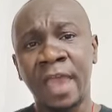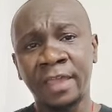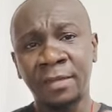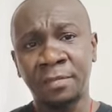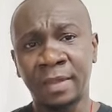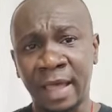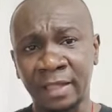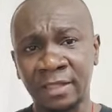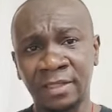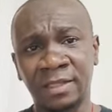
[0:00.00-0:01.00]
any
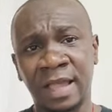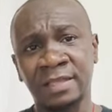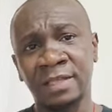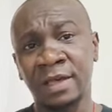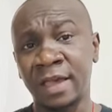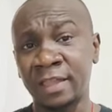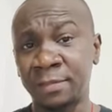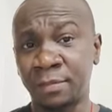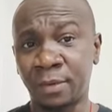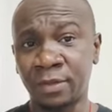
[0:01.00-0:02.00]
plan that
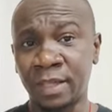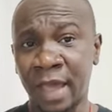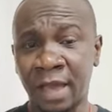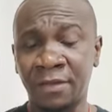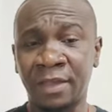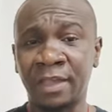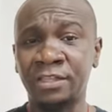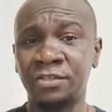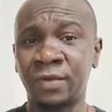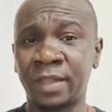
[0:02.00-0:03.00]
anybody have
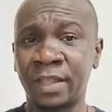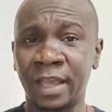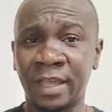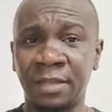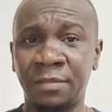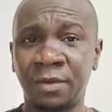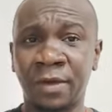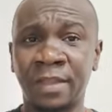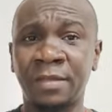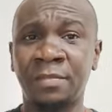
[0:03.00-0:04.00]
against you, any enemy
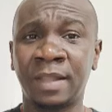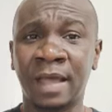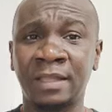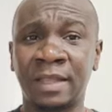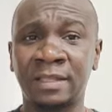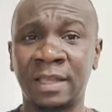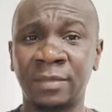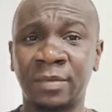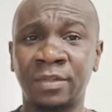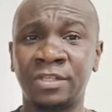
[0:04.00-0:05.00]
or any plan that
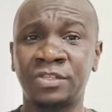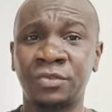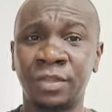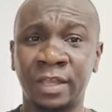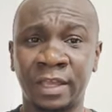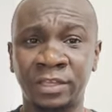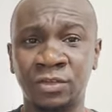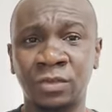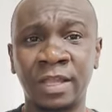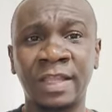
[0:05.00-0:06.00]
anybody is doing
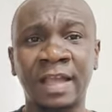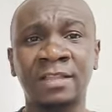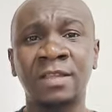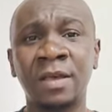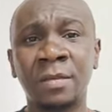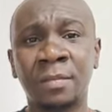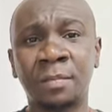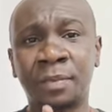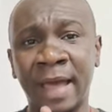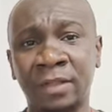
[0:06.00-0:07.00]
against you, let that
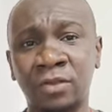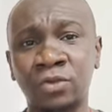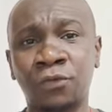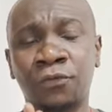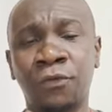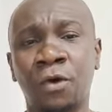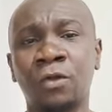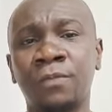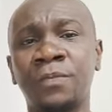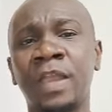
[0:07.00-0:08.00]
plan also
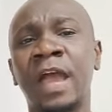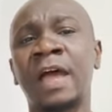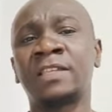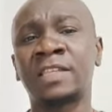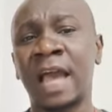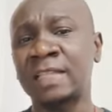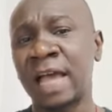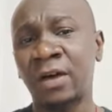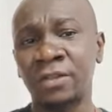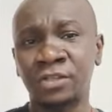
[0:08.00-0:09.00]
fall and
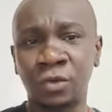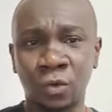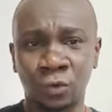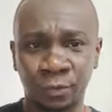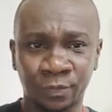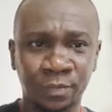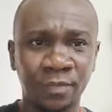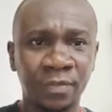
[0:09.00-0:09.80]
scatter on its own.